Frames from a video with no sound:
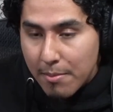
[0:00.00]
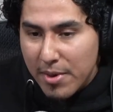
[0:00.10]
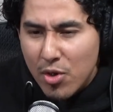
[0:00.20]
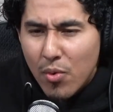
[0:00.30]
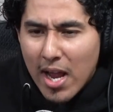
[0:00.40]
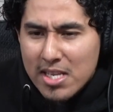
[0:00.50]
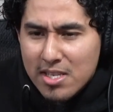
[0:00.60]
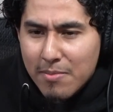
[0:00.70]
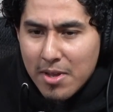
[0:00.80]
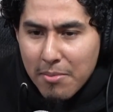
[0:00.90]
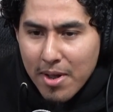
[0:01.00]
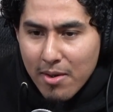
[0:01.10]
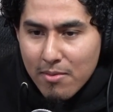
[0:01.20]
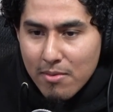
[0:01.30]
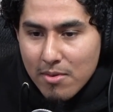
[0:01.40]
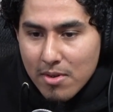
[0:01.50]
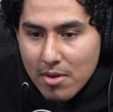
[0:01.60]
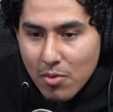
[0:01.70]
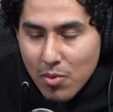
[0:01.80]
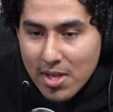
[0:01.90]
But you were asking me about
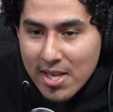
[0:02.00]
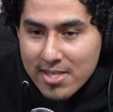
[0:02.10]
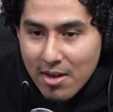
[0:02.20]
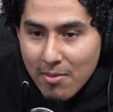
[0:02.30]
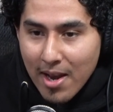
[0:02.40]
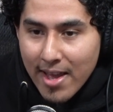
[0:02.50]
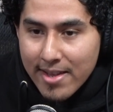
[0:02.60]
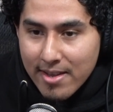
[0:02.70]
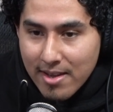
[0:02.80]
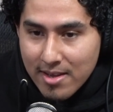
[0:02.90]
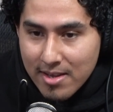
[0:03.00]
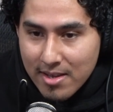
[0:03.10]
what things I don't like, huh?